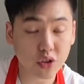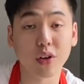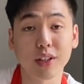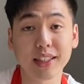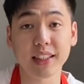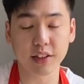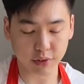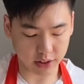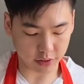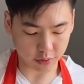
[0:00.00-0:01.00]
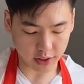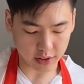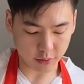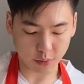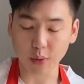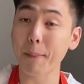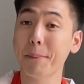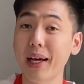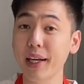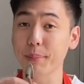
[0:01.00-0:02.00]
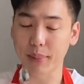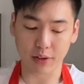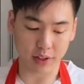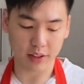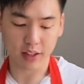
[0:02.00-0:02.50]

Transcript: to our secret ingredient, pandan powder.